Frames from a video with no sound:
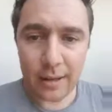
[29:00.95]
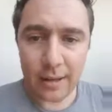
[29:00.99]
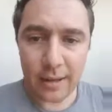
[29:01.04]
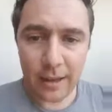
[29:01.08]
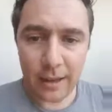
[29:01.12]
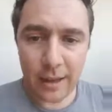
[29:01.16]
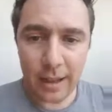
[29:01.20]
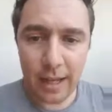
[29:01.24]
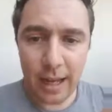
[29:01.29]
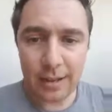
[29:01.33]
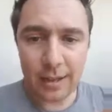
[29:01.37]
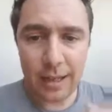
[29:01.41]

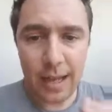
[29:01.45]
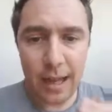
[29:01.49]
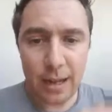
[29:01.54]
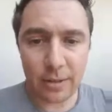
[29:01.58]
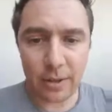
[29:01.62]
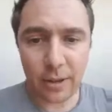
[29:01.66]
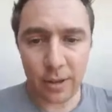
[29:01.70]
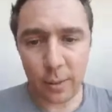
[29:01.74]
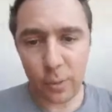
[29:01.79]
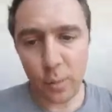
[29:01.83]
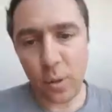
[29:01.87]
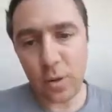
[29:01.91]
and get down
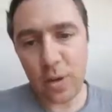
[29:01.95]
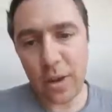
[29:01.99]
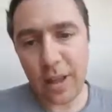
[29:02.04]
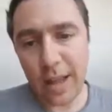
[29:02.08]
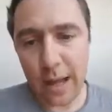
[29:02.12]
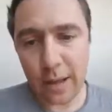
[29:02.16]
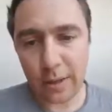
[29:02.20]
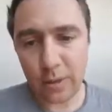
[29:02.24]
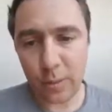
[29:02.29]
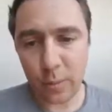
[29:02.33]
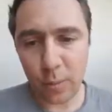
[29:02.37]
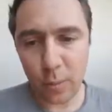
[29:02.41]
to the
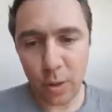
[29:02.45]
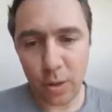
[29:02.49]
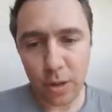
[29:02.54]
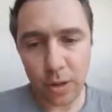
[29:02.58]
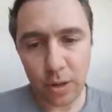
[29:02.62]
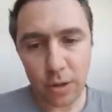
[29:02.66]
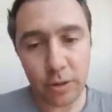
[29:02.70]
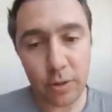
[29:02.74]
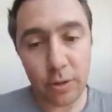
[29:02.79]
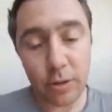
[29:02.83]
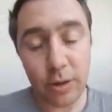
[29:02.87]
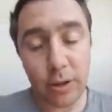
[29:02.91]

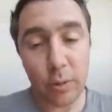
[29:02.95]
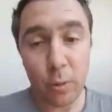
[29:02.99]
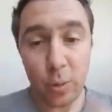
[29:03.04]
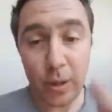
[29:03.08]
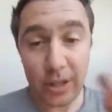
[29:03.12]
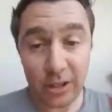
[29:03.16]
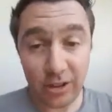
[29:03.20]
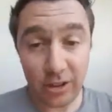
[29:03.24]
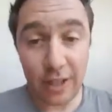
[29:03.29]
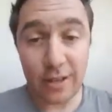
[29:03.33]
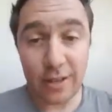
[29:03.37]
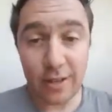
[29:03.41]
1,100,
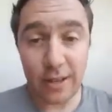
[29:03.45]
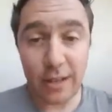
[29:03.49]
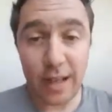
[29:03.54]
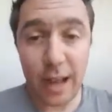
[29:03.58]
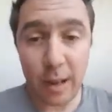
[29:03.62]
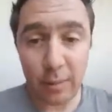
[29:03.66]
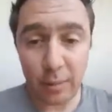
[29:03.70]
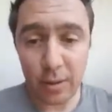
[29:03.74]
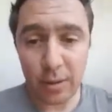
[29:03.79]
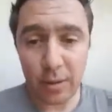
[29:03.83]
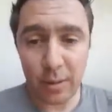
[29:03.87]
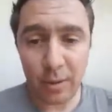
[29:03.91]
which is the
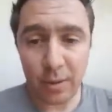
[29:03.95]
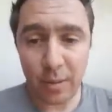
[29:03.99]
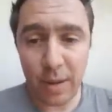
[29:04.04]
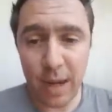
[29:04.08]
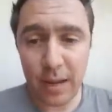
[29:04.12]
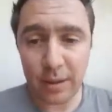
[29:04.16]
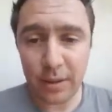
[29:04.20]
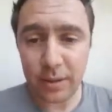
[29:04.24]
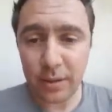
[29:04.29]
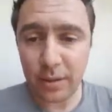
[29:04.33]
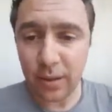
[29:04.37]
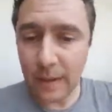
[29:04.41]
absolute
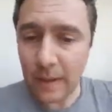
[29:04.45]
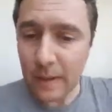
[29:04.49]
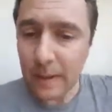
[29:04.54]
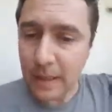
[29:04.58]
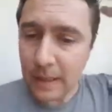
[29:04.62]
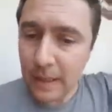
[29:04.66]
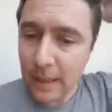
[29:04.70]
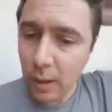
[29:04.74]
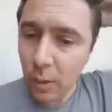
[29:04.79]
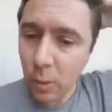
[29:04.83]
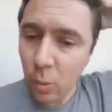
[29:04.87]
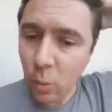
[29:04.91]
max.
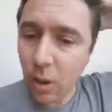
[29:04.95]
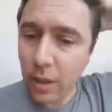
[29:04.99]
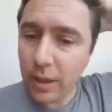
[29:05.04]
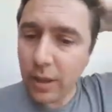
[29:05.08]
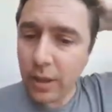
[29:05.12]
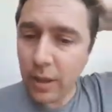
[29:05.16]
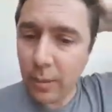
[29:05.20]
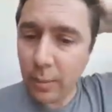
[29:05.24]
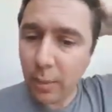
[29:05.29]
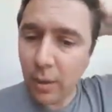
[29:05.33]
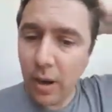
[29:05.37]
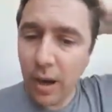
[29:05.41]
What are
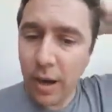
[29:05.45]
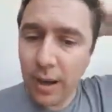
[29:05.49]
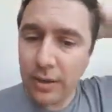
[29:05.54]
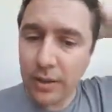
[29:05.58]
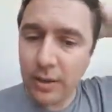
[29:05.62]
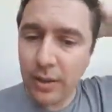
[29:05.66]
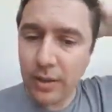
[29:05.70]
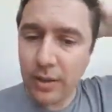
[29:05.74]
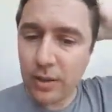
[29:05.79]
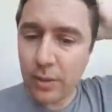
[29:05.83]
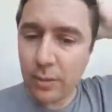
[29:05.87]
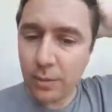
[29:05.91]
the
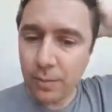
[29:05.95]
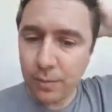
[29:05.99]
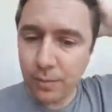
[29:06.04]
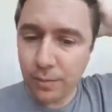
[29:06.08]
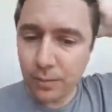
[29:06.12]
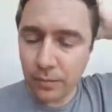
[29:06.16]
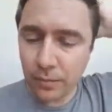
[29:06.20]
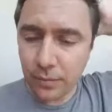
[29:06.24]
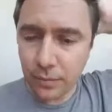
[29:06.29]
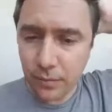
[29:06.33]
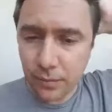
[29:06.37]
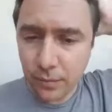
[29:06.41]
prizes?
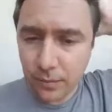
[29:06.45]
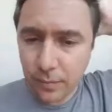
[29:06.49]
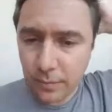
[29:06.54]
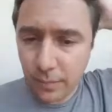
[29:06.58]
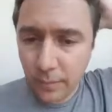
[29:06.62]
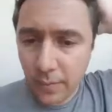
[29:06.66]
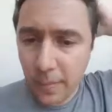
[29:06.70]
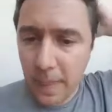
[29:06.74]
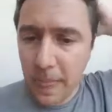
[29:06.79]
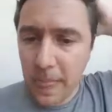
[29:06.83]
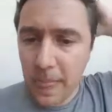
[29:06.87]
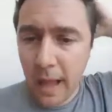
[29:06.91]

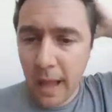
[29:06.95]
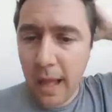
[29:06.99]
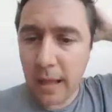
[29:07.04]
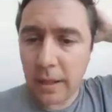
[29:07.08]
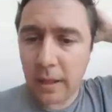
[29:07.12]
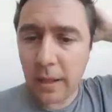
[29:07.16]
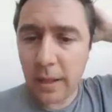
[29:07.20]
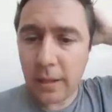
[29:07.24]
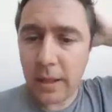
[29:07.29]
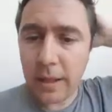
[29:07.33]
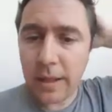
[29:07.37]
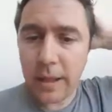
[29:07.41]

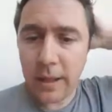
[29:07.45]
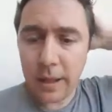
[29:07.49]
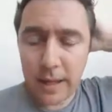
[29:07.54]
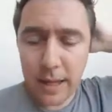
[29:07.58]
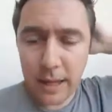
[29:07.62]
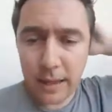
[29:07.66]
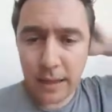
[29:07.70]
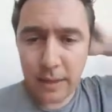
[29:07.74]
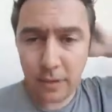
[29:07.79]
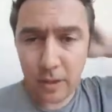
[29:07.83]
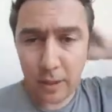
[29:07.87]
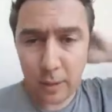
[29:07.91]
Yulia,
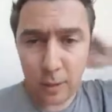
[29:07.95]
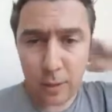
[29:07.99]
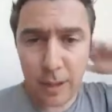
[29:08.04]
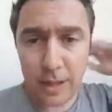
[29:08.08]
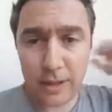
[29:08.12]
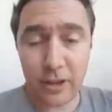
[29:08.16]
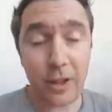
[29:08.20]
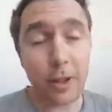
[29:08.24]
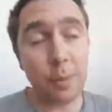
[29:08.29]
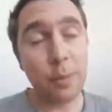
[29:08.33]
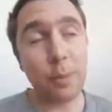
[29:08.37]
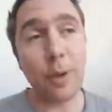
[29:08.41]
thank you for the
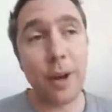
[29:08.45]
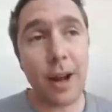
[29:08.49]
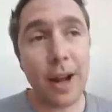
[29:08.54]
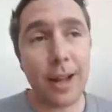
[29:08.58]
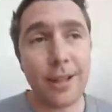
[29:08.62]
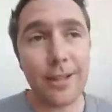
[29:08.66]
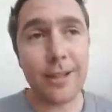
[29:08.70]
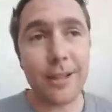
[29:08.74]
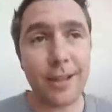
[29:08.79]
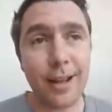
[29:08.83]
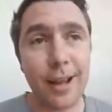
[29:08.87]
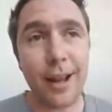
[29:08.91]
question. The
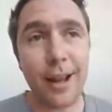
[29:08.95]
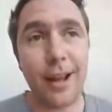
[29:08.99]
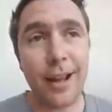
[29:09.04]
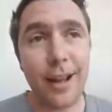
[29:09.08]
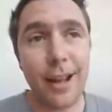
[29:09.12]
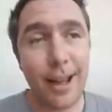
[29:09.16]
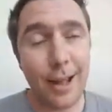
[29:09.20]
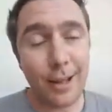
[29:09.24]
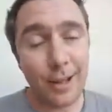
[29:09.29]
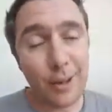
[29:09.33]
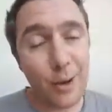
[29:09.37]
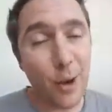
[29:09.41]
prizes are
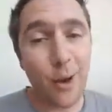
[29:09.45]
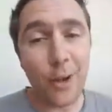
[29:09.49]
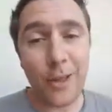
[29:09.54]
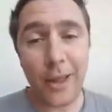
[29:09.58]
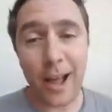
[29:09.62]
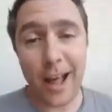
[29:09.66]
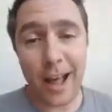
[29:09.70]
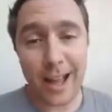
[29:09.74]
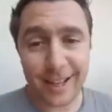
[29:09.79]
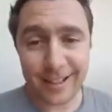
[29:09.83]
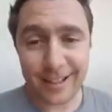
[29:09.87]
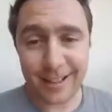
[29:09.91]
not
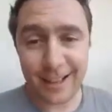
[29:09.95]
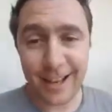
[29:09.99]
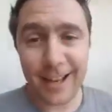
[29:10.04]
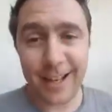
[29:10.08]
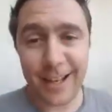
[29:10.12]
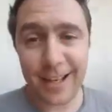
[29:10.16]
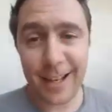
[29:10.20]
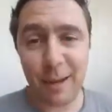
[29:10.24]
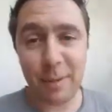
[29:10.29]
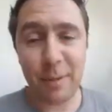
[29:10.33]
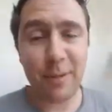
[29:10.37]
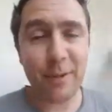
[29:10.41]
that
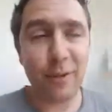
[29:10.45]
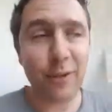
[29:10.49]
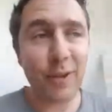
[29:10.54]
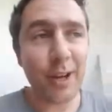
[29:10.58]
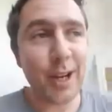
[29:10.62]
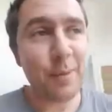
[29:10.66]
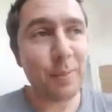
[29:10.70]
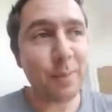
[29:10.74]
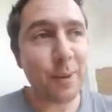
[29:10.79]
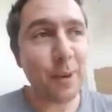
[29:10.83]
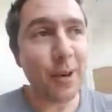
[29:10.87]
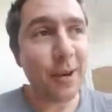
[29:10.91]
exciting, I'm
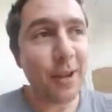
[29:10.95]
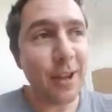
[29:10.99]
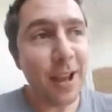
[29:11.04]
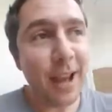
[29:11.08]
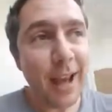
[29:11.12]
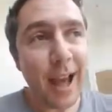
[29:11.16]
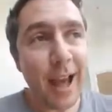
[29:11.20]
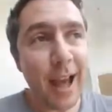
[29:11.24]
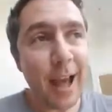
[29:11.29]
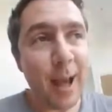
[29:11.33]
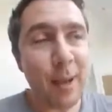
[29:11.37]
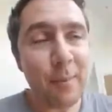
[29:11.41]
afraid, but
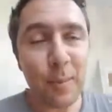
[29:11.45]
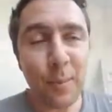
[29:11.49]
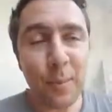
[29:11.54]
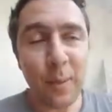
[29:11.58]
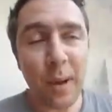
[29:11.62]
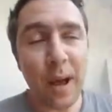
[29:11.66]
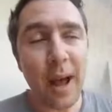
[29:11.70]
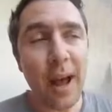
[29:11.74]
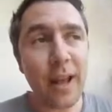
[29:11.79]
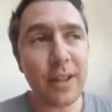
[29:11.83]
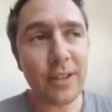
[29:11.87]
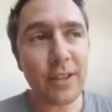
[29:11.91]

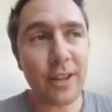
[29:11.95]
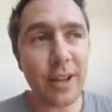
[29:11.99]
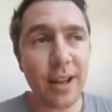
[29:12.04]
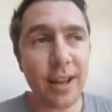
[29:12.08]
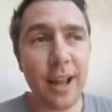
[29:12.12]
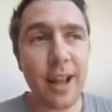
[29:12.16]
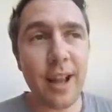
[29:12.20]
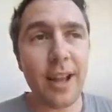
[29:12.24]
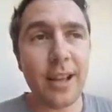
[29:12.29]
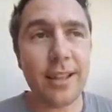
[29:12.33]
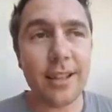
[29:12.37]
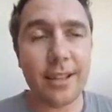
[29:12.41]

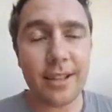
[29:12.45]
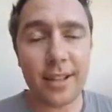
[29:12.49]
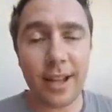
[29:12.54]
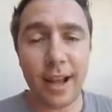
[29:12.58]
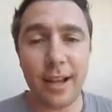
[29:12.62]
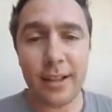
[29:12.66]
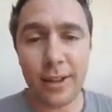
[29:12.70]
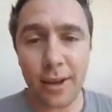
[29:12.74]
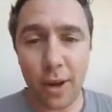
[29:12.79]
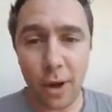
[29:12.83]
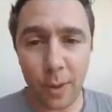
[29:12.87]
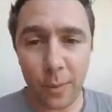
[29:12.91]
personalised
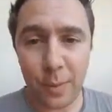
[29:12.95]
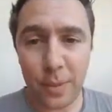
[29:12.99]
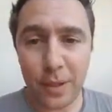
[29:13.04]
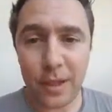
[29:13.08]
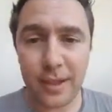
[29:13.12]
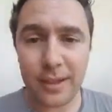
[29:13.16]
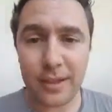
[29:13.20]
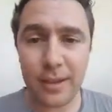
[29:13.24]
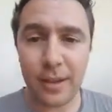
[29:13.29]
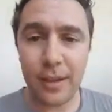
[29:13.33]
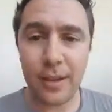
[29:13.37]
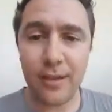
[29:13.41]
signed
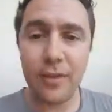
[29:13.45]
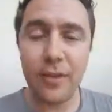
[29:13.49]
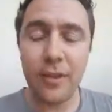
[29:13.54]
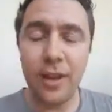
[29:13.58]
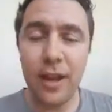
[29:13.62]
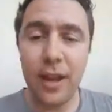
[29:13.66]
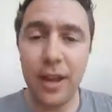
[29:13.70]
copies of